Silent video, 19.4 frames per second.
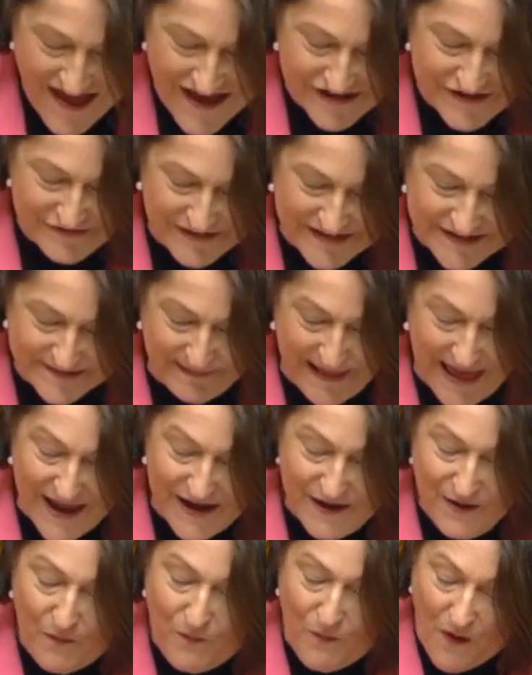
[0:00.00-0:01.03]
to
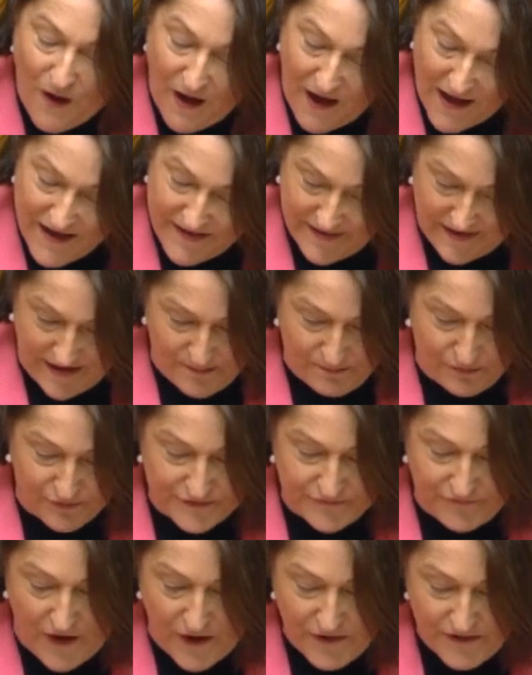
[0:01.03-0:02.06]
explain why the
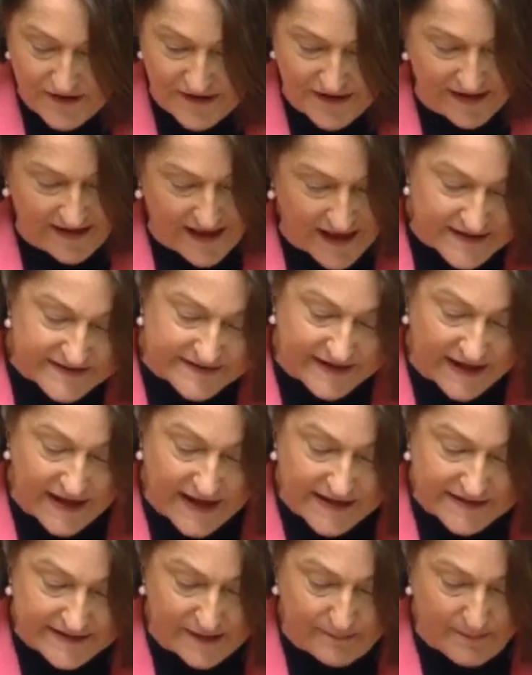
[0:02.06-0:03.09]
Liberals voted against
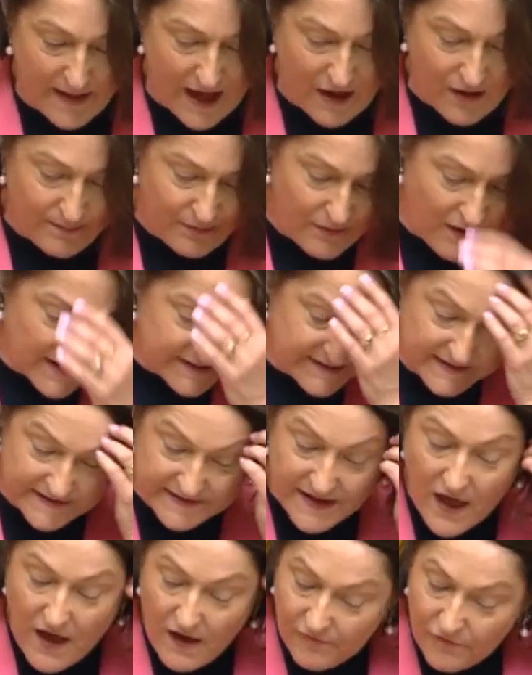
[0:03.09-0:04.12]
easing power prices